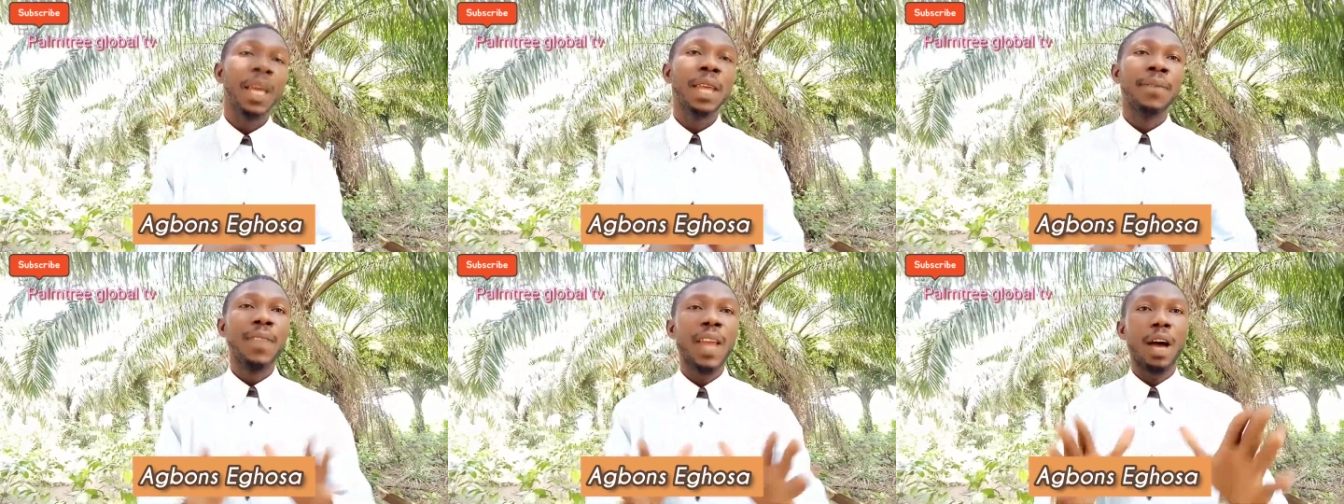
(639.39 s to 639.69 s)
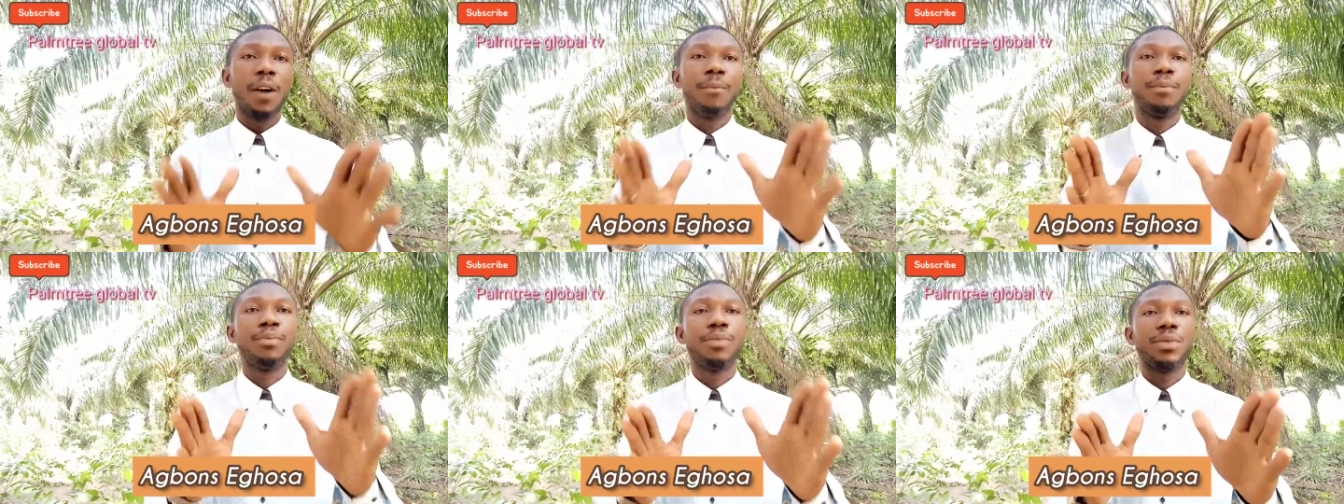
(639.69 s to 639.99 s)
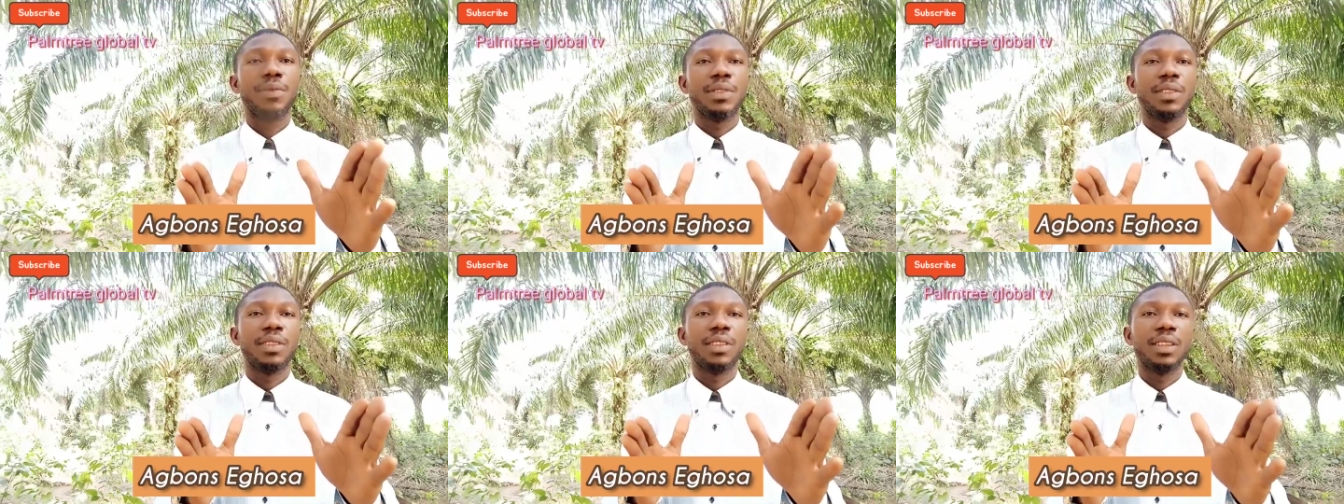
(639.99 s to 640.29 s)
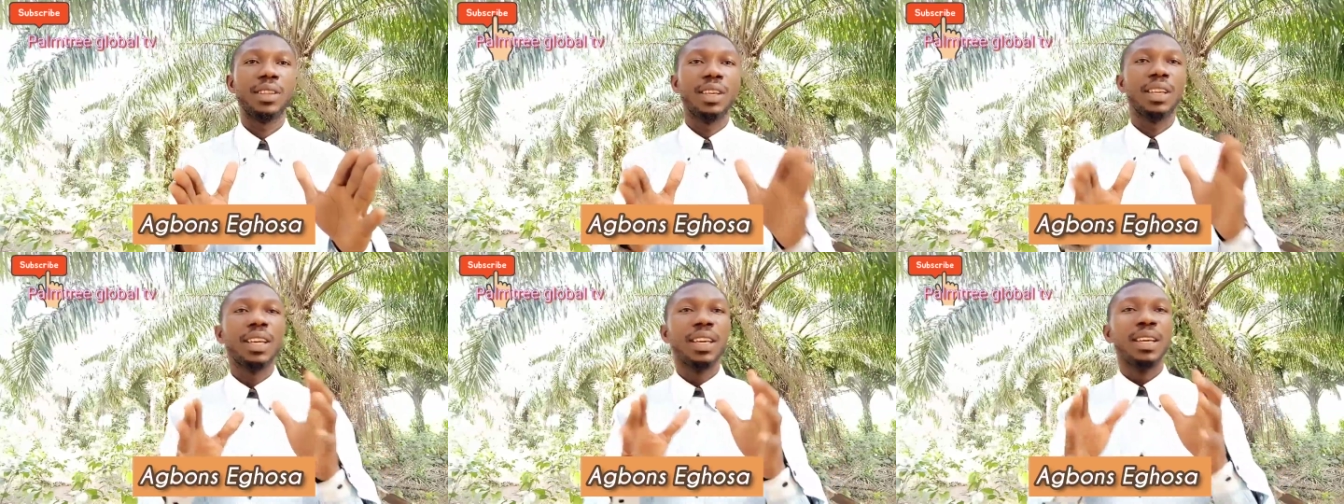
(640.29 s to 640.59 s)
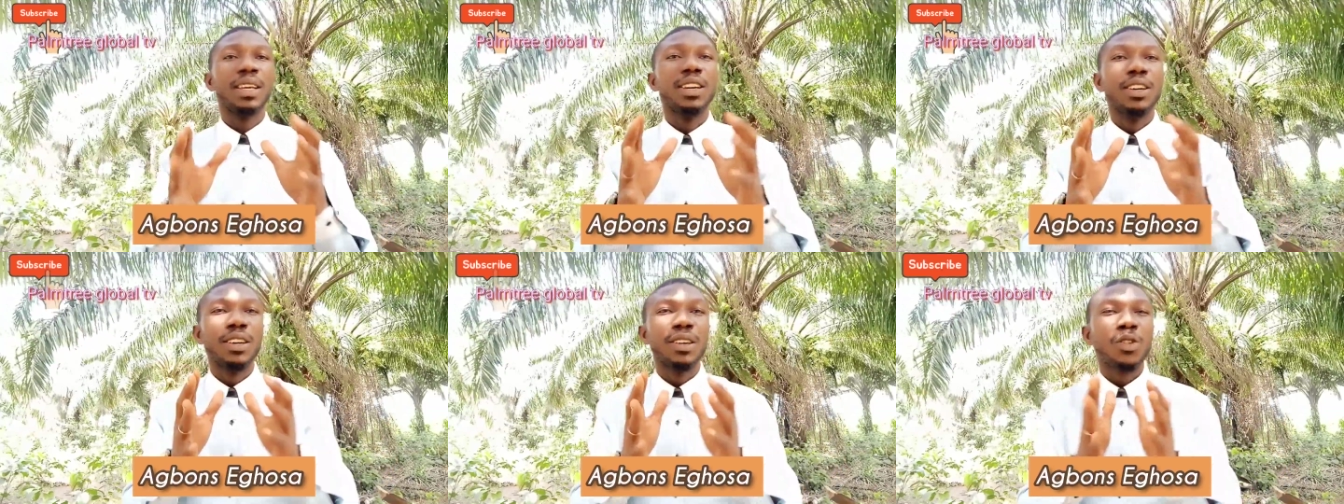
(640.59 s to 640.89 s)
If you need a,
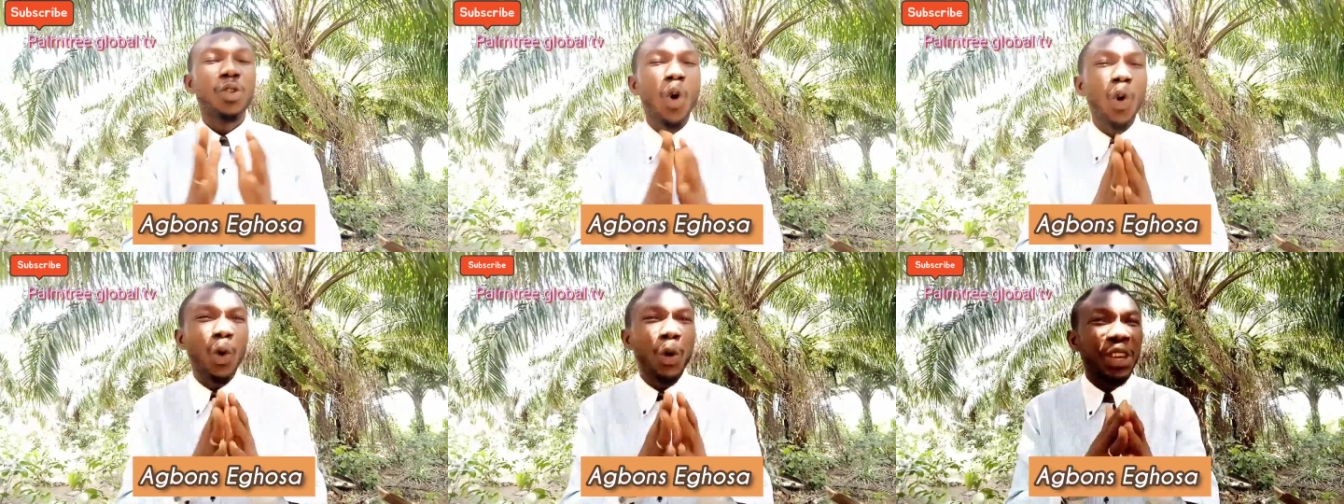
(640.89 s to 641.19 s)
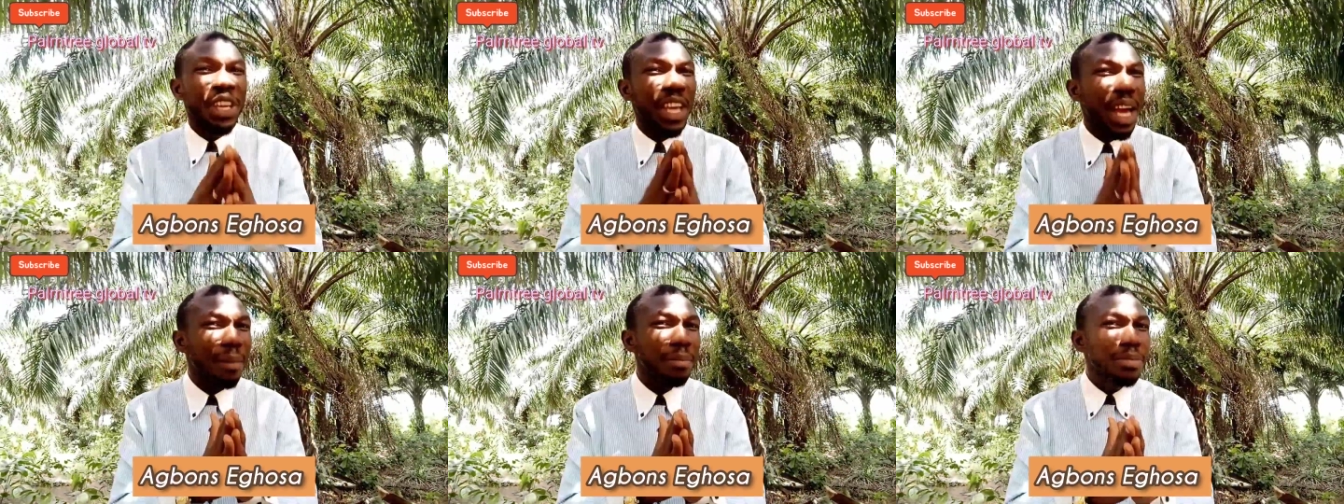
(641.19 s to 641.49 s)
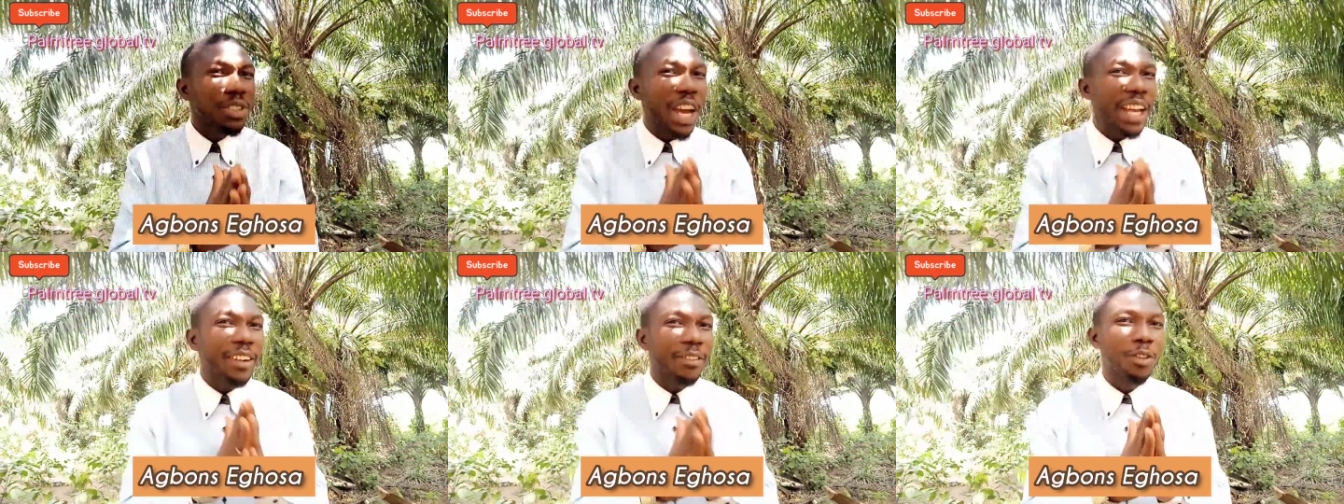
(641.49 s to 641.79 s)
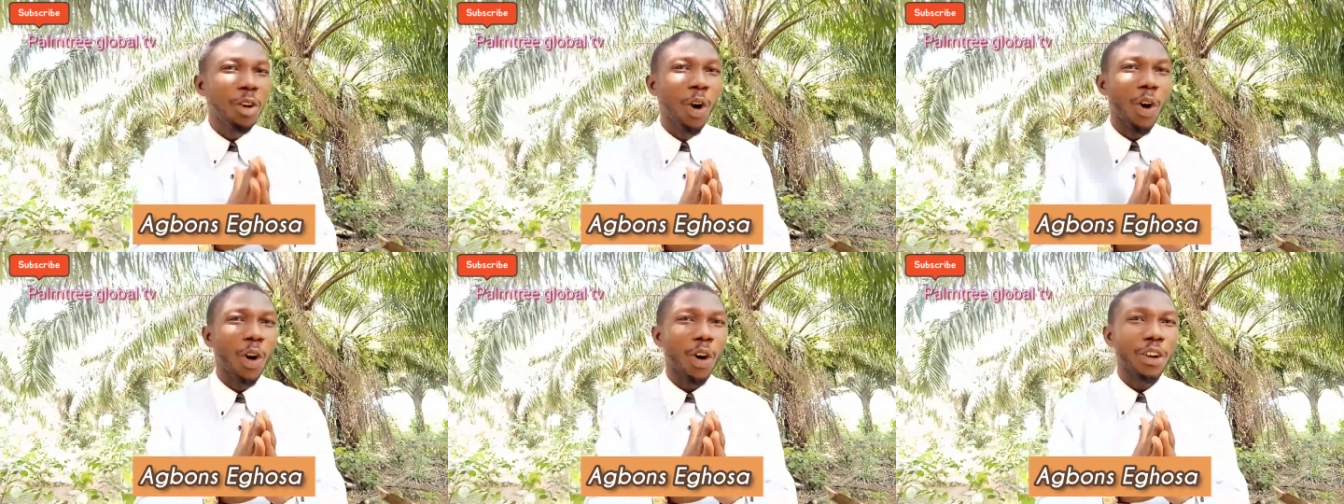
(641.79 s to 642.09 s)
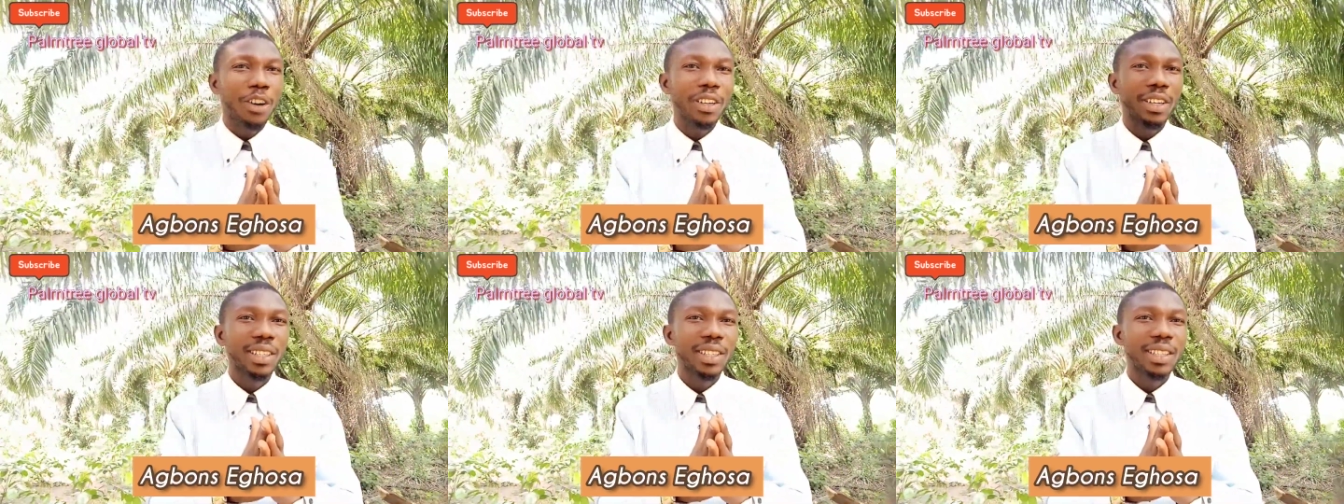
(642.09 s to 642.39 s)
a, a um,
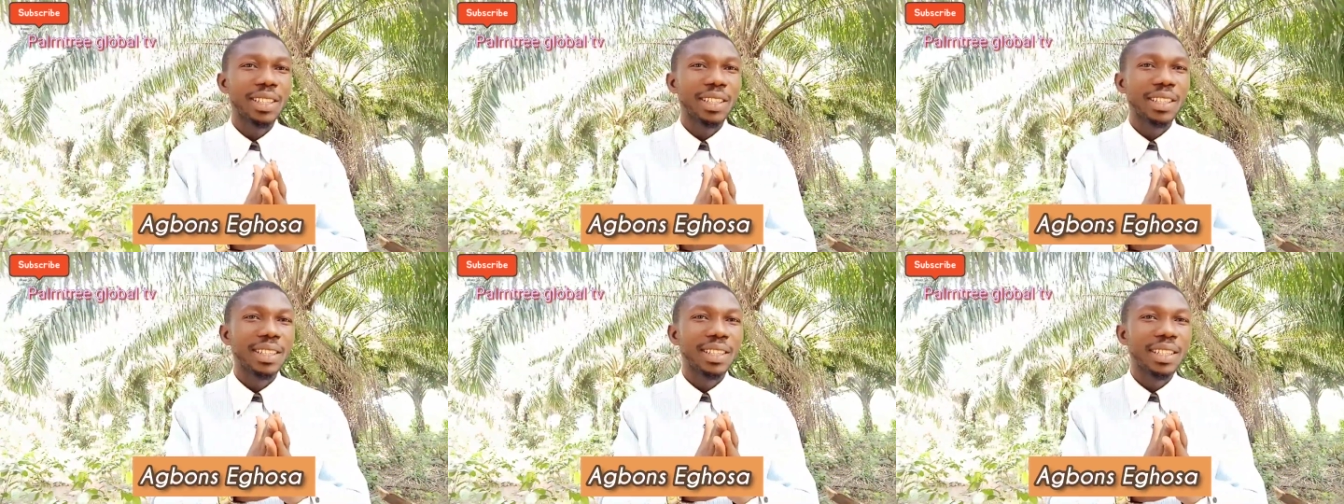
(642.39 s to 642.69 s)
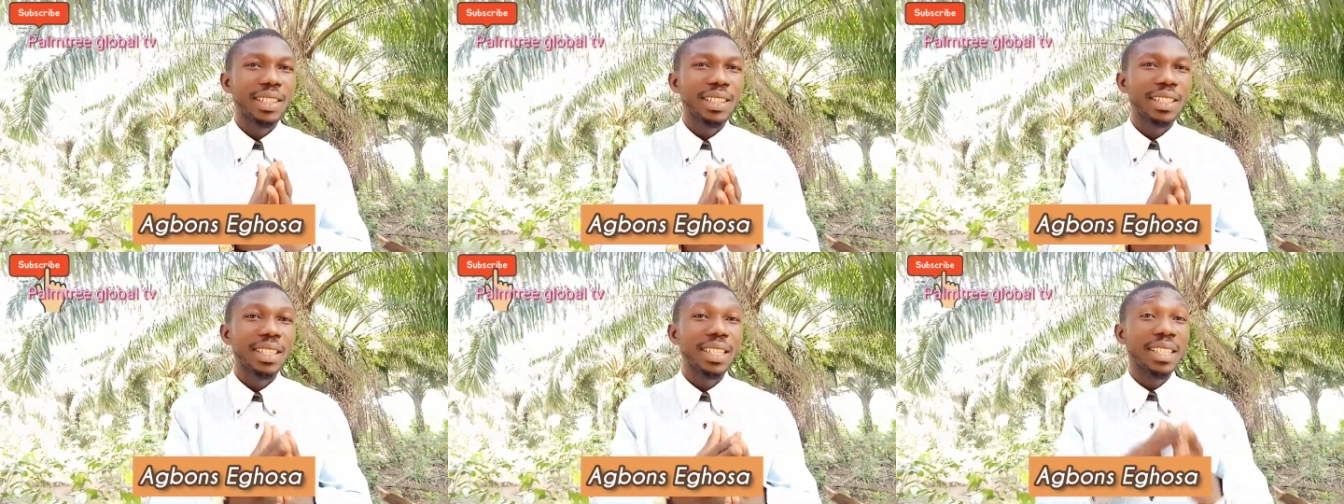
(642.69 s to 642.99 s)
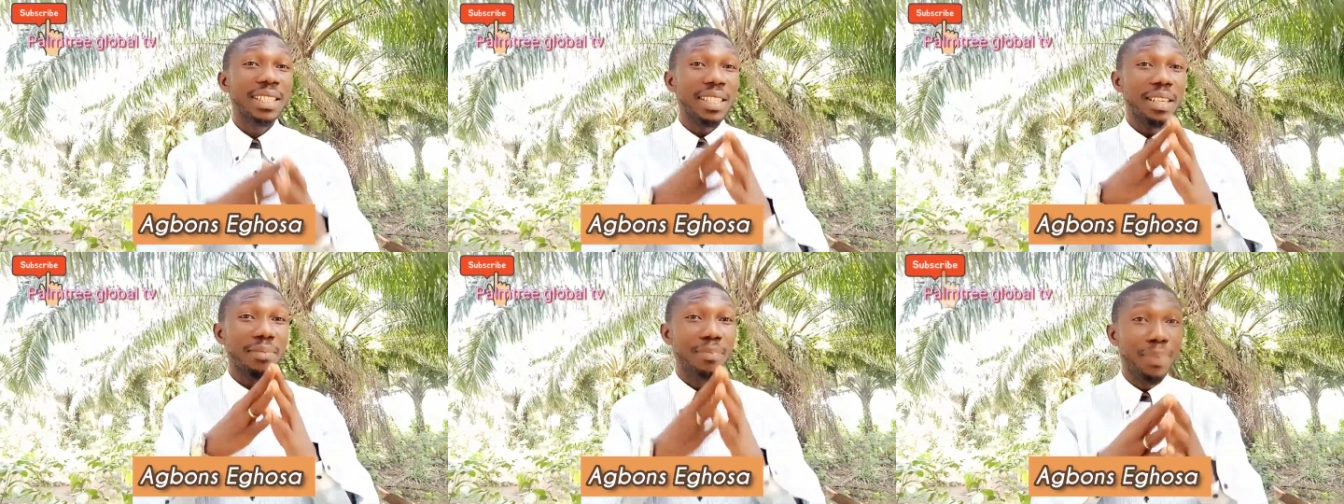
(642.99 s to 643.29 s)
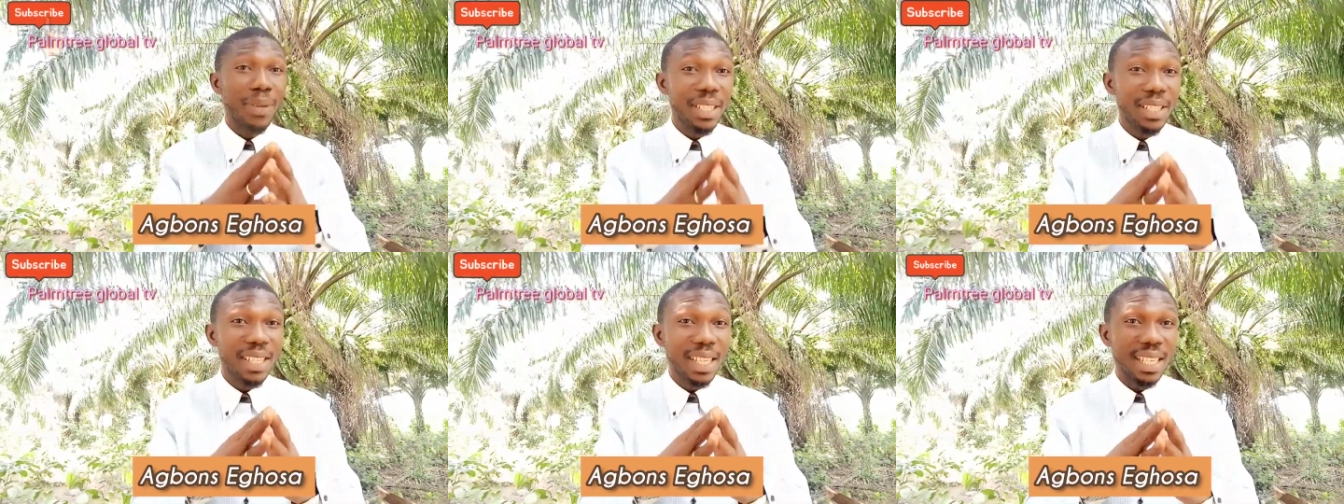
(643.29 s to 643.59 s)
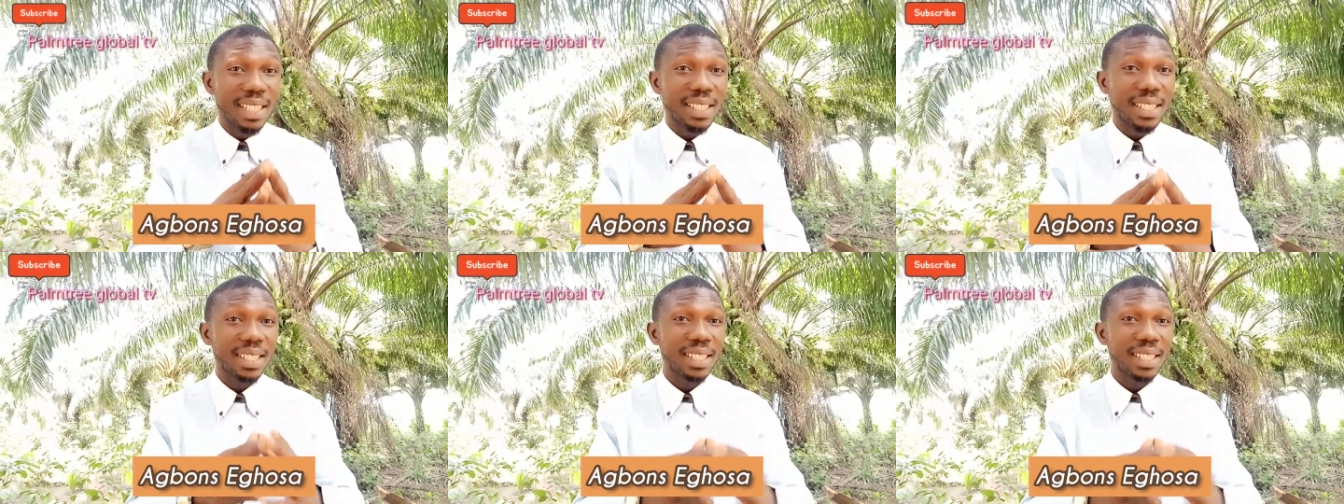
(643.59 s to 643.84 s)
takeaway and a spoon,